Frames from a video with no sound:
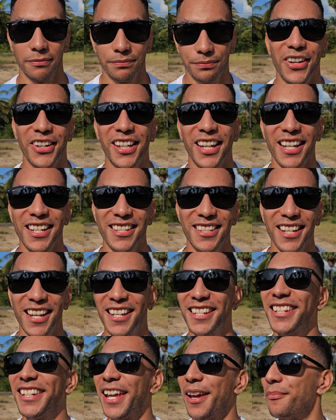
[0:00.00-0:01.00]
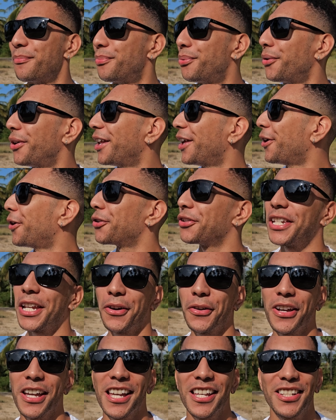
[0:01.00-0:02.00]
Okay, it's starting to get pretty hot
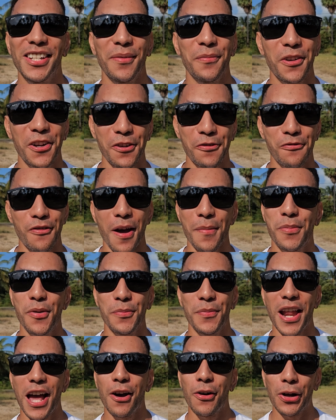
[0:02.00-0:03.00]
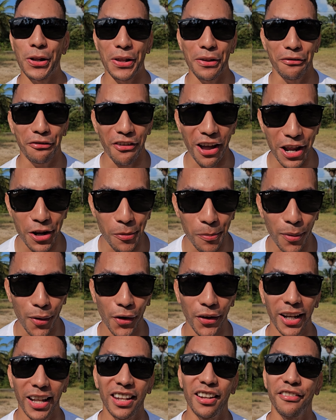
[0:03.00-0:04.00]
out here, so I'm going to wrap up now on the final
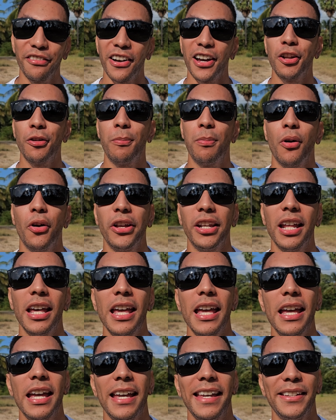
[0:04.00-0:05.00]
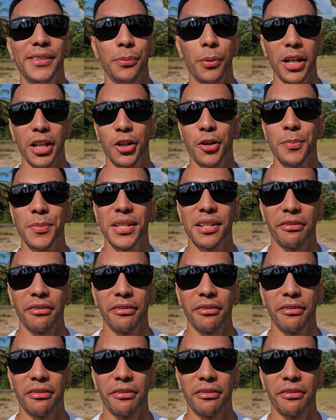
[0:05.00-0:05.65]
point, and the final point is when it comes